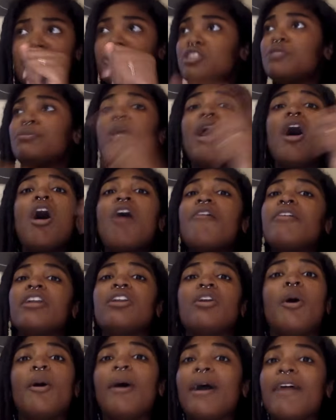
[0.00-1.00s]
to me. y'all already
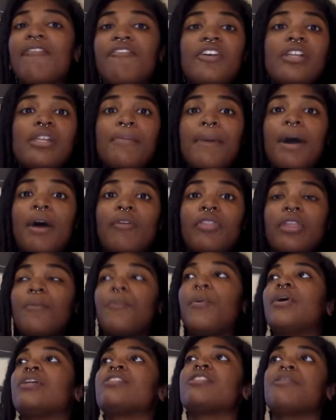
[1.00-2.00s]
know how I feel about the
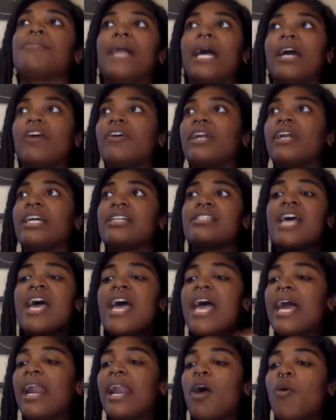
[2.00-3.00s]
importance of black critics
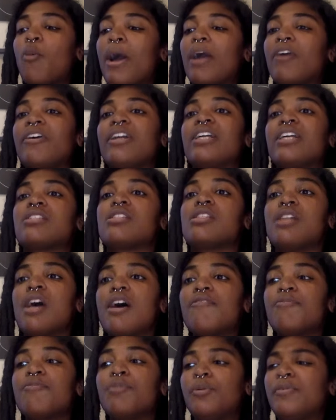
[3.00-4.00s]
and how white critics
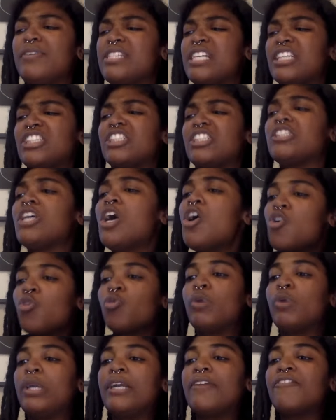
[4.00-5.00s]
love movies that just
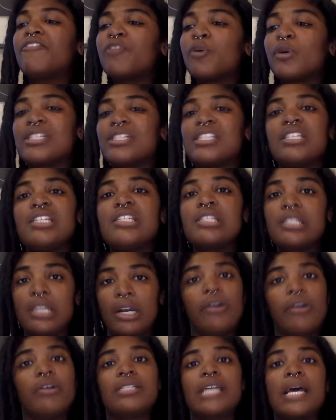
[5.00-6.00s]
reinforce these
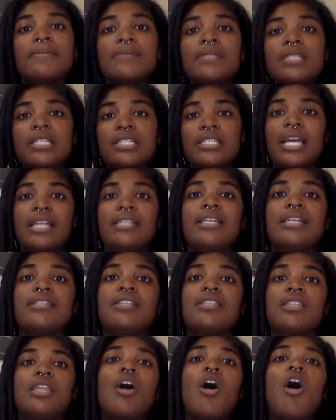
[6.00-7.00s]
stereotypes and these ideas
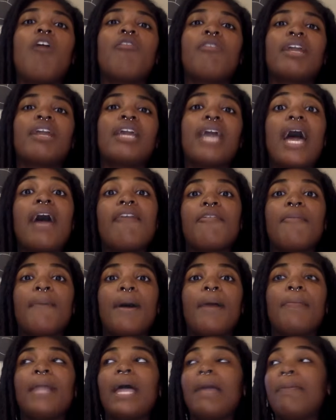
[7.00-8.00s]
that they already have
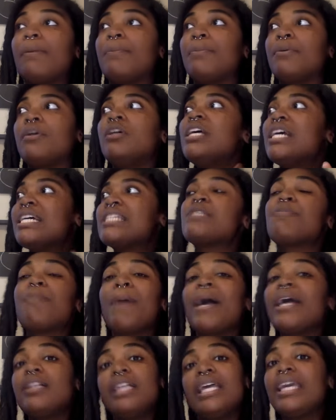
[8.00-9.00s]
about black people. And
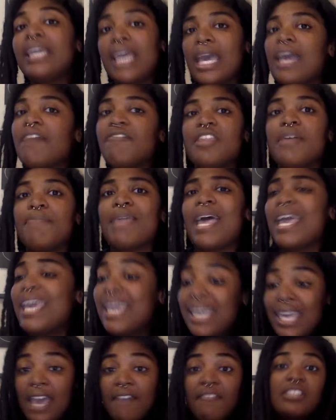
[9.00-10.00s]
Spike Lee gave them
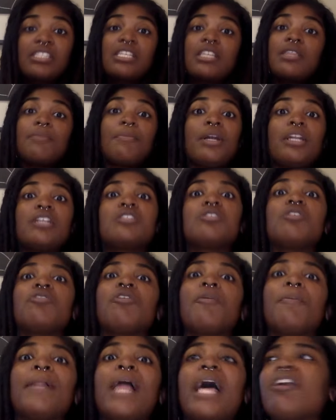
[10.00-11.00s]
he gave it to them on a
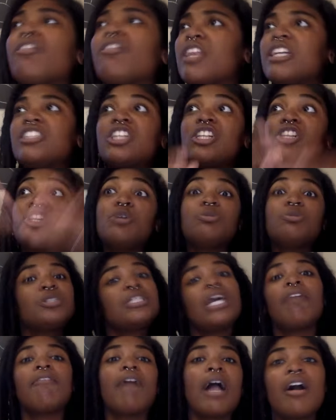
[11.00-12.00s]
silver platter. They should loop
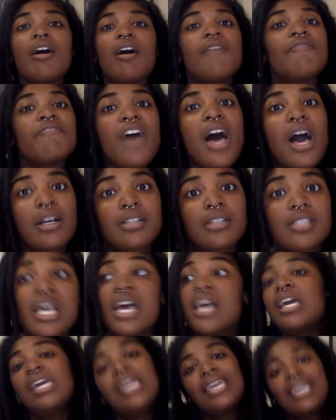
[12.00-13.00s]
Chi-Raq on Fox.
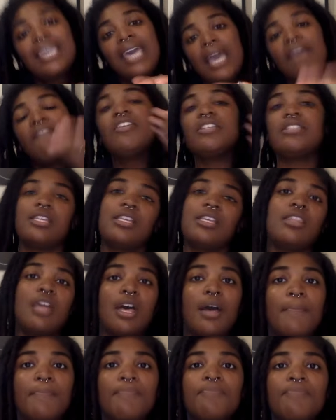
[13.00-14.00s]
He gave it to
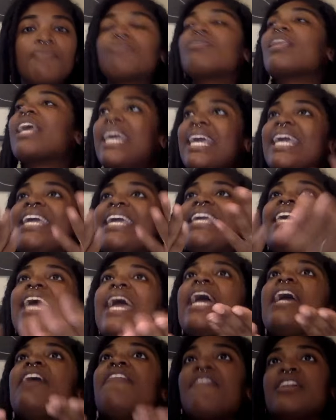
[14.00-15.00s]
them. He
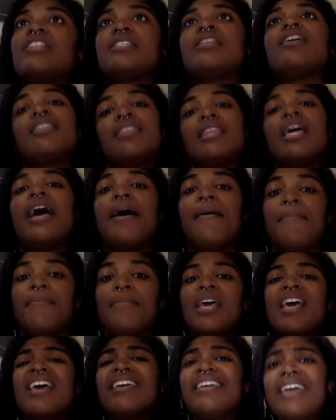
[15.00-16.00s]
gave it to
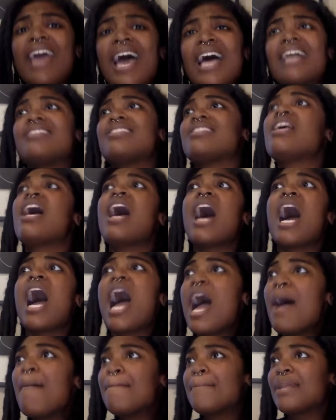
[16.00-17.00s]
them. Yes,
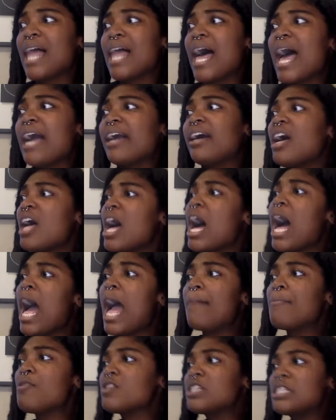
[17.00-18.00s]
I'm black.
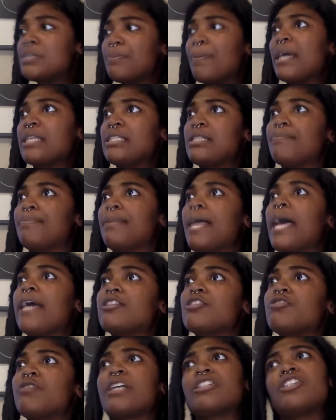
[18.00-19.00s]
I'm a respected
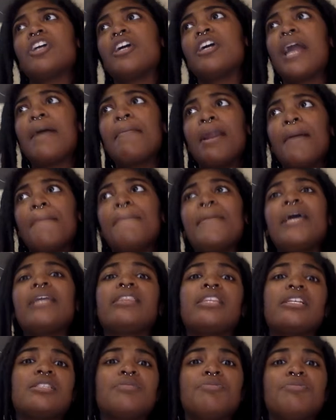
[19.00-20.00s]
black director, and I'm gonna
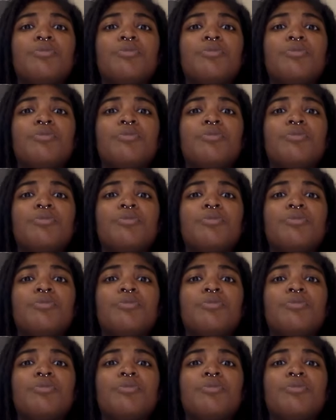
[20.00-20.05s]
make this